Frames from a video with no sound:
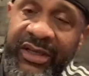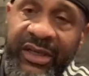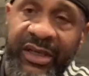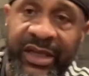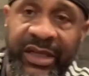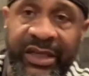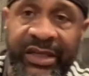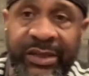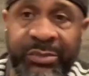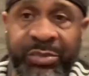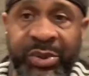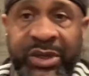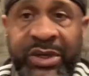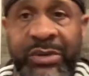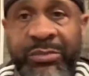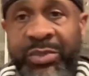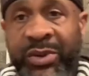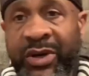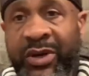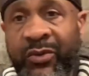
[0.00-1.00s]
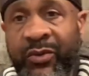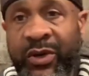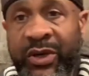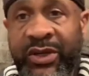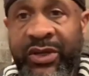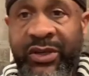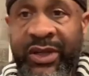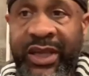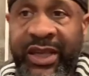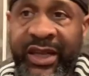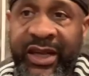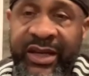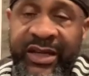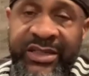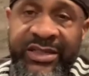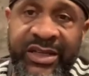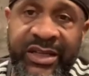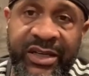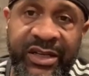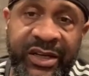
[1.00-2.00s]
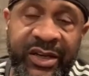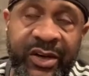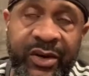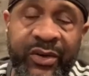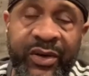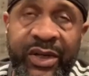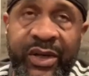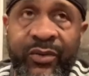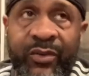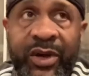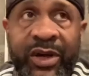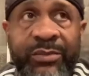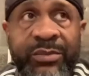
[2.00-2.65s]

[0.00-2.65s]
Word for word: depending upon where you get it, it's gonna go anywhere